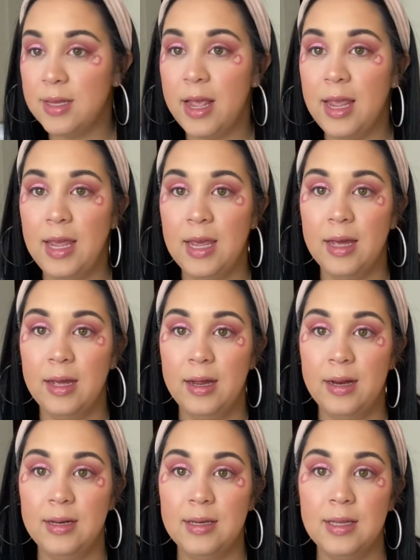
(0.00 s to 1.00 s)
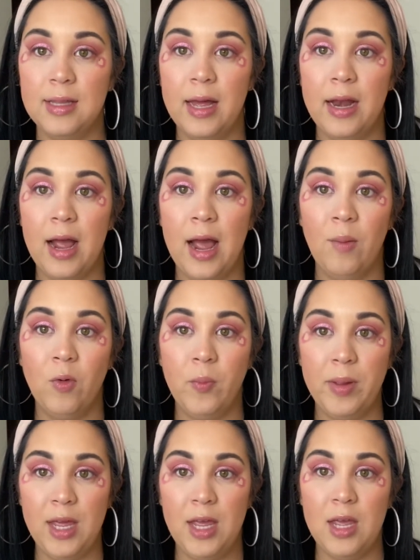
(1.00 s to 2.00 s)
and then I will
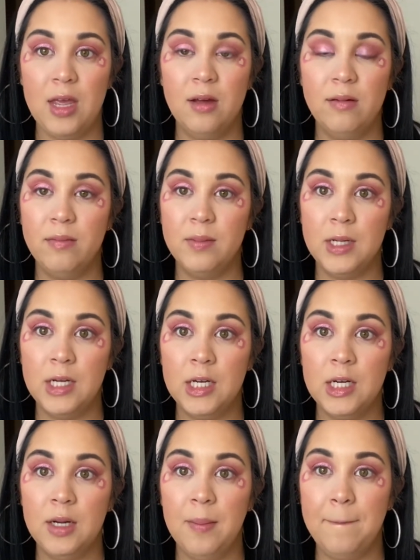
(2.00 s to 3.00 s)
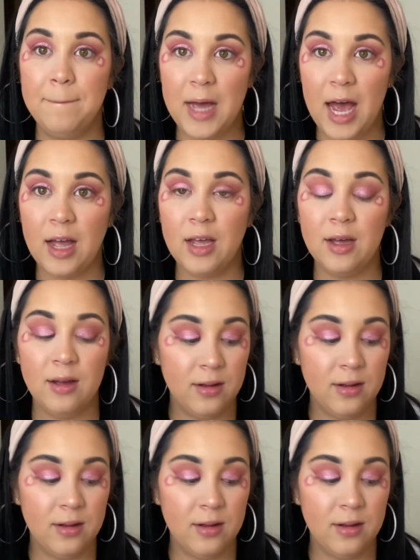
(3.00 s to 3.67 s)
be back.